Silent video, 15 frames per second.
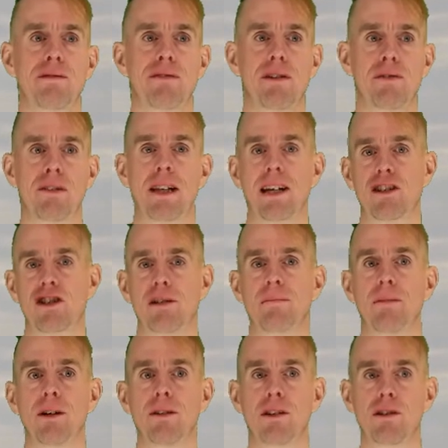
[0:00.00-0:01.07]
to the fifth lecture
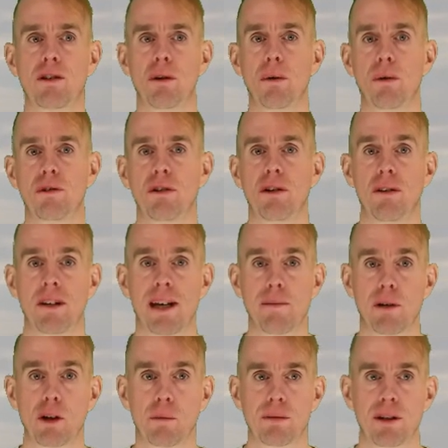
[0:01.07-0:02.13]
on this course on
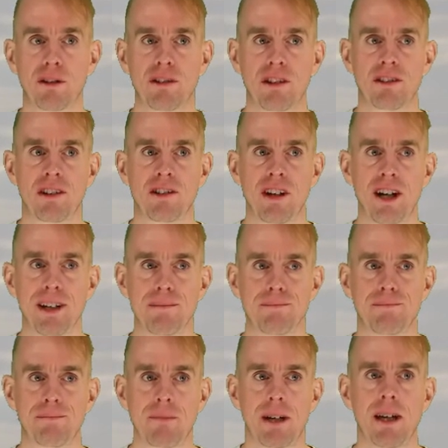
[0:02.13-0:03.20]
chemical process design.
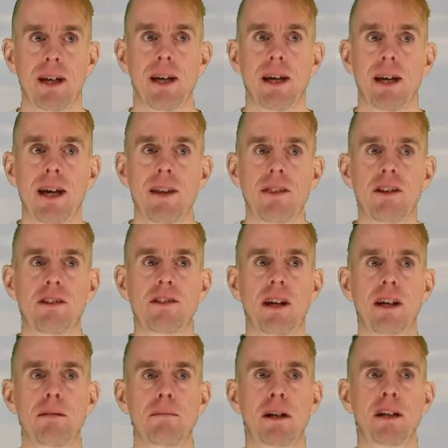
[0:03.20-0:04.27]
In this
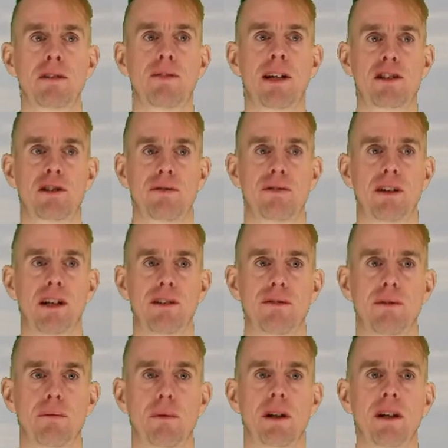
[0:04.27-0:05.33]
second part of lecture
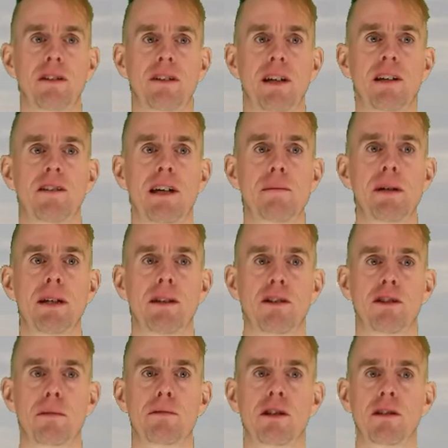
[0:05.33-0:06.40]
5, we're going to examine the
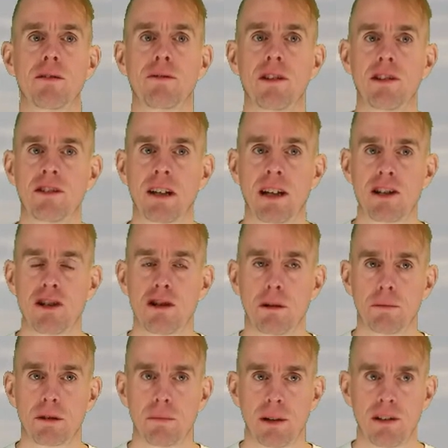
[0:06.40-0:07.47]
subject of distillation
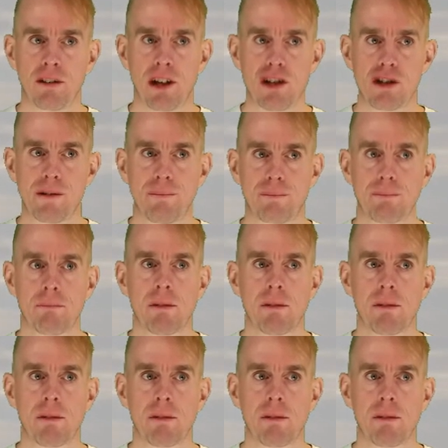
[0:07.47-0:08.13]
optimisation.